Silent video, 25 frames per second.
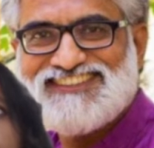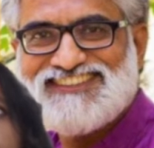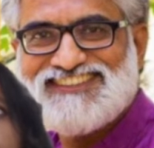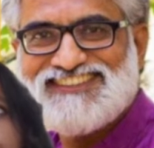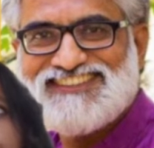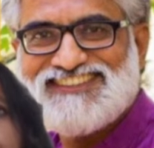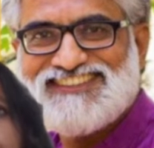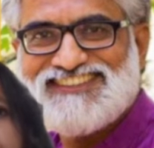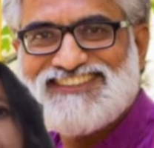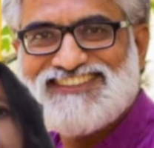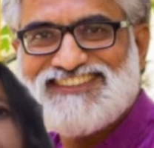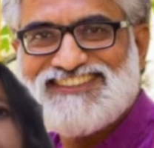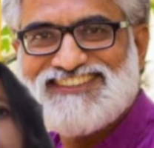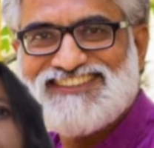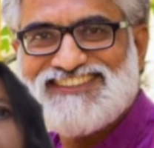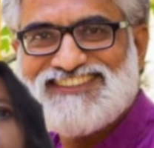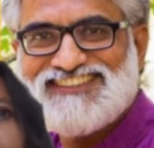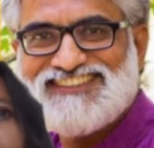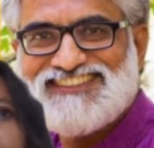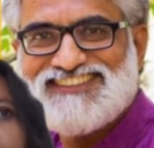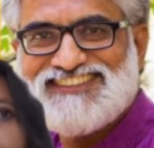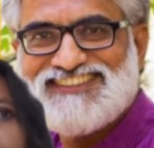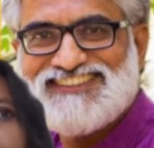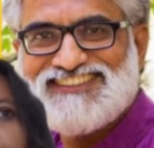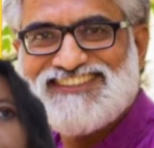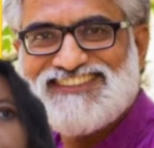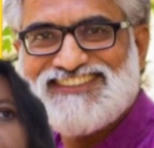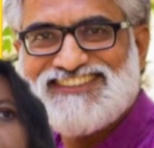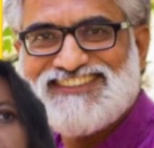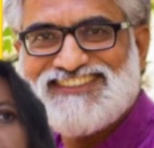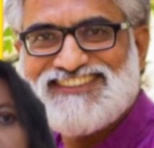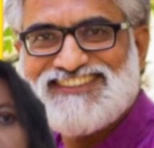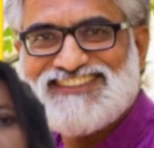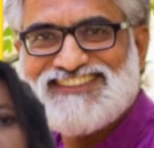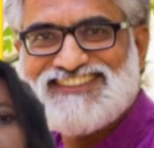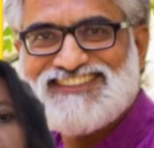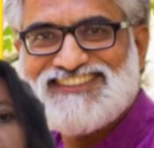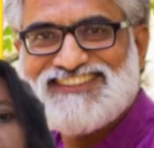
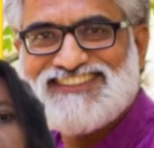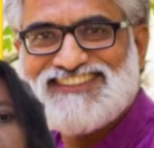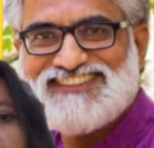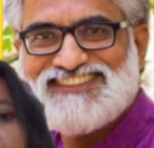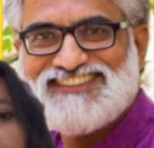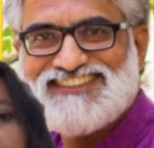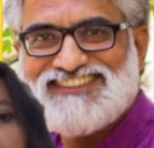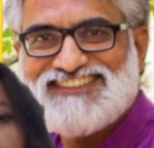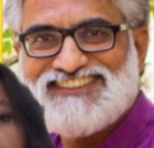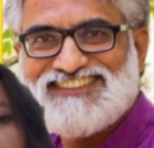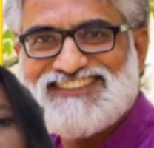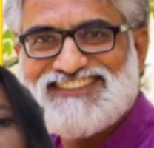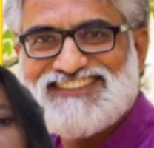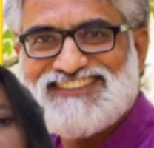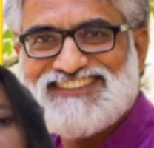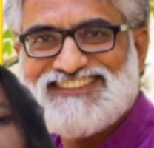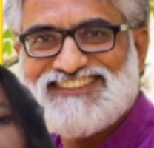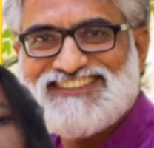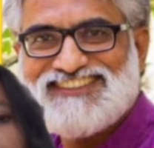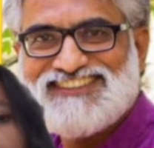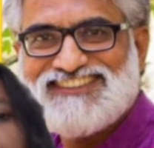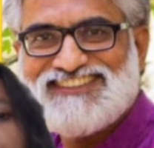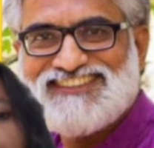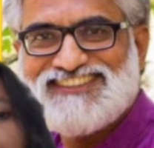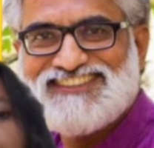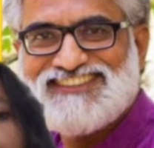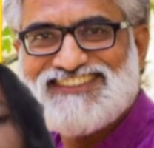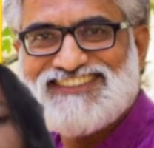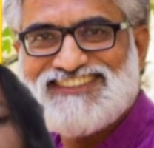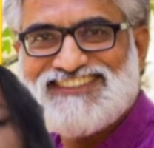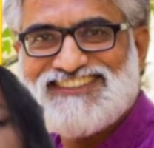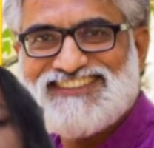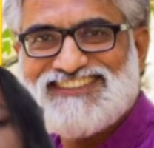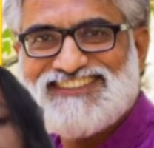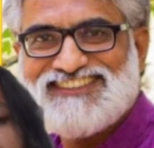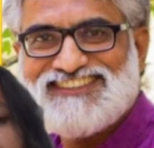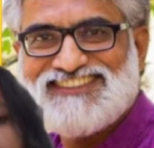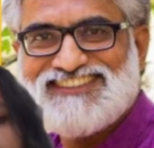
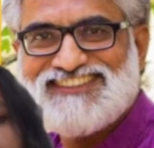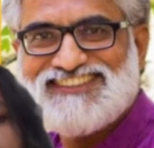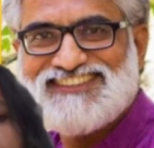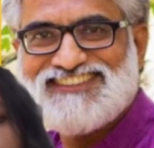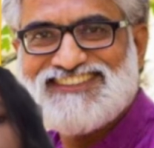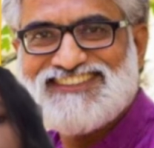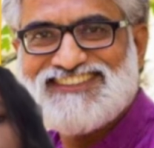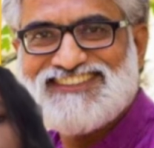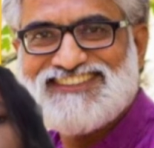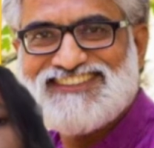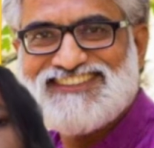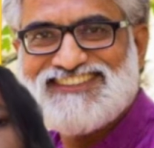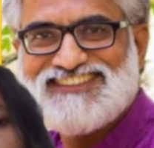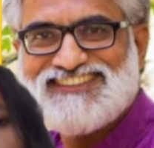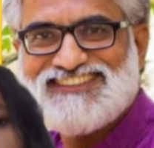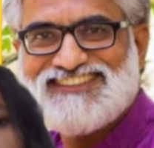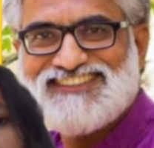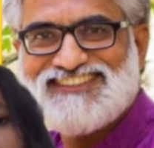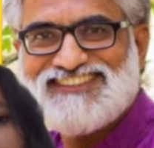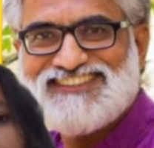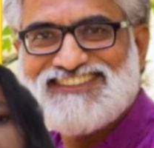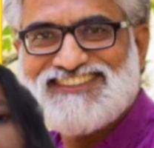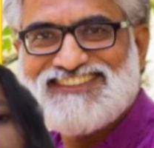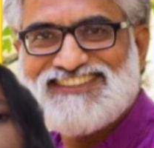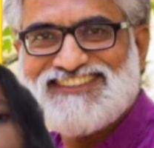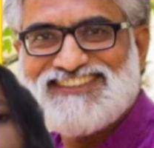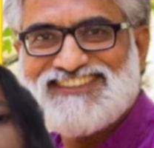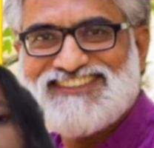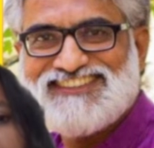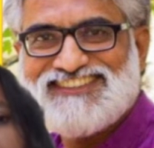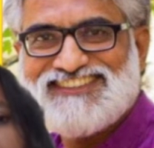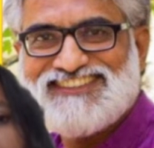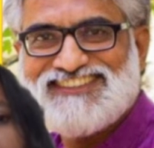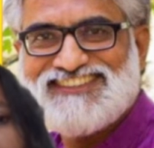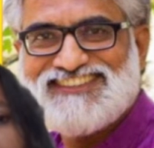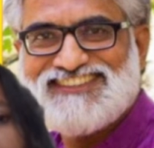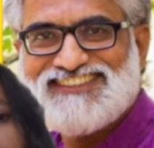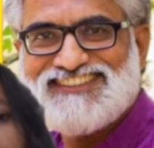
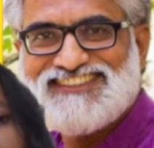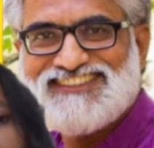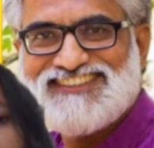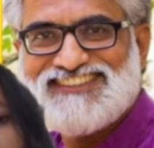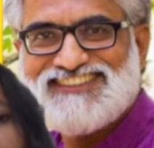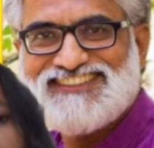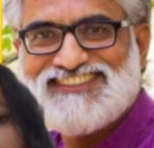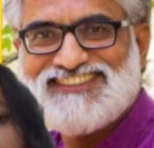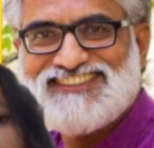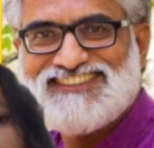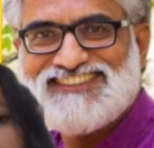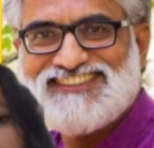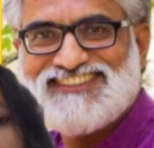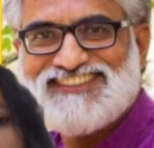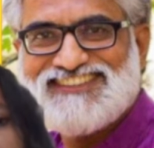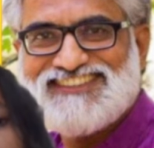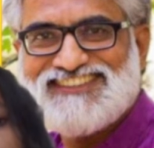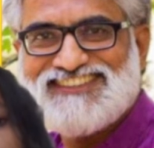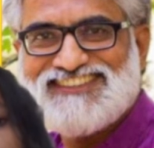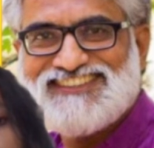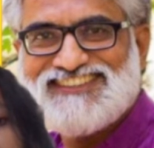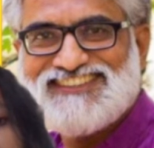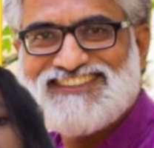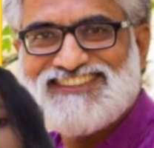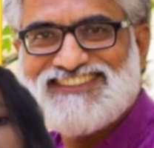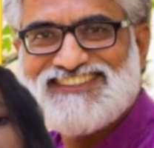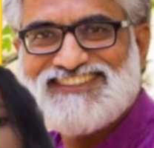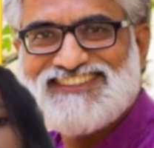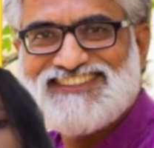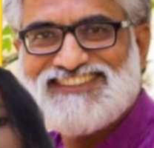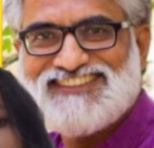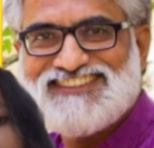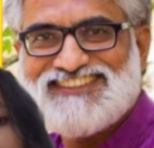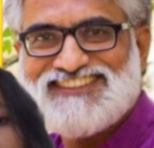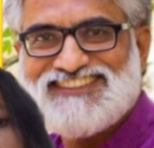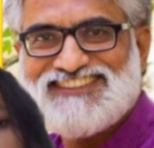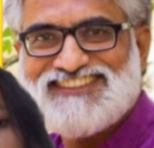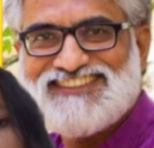
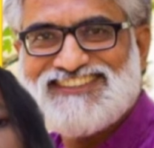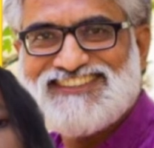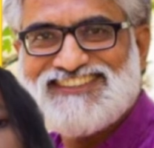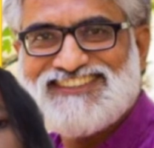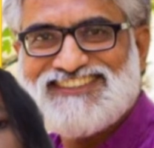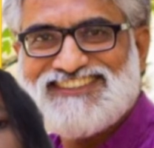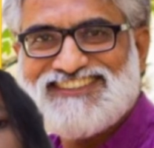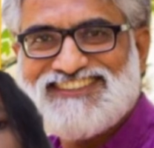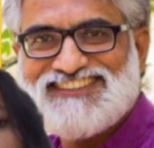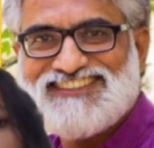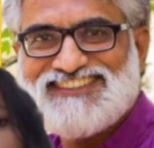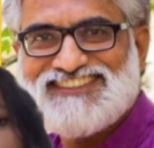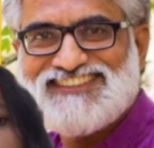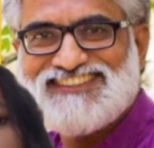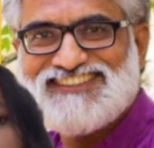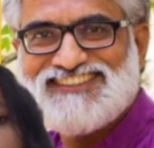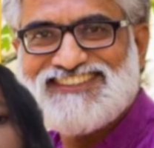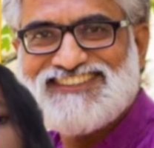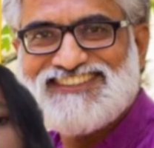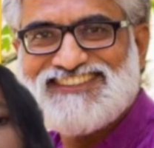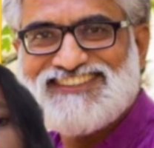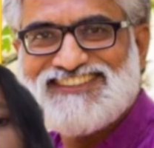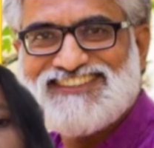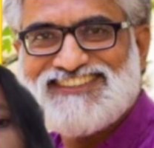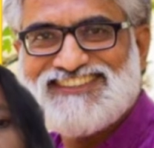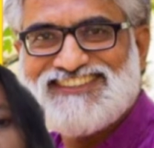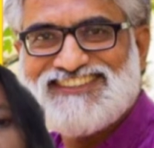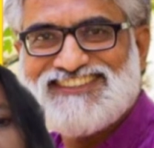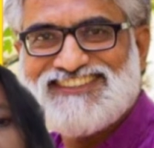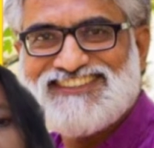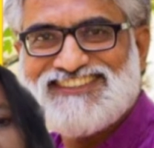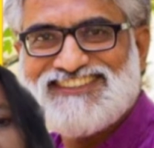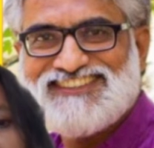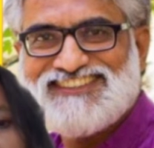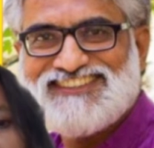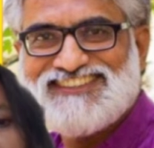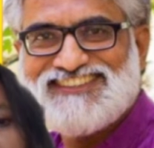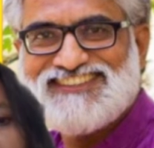
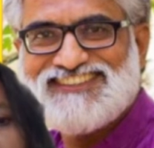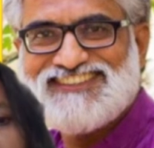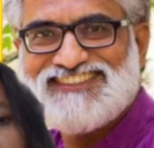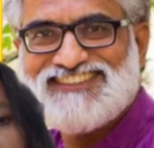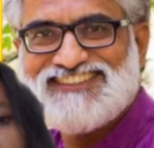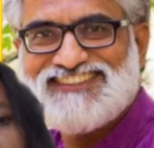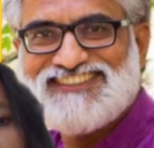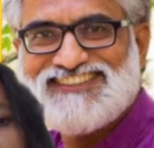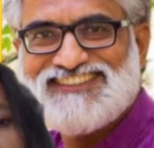(silent)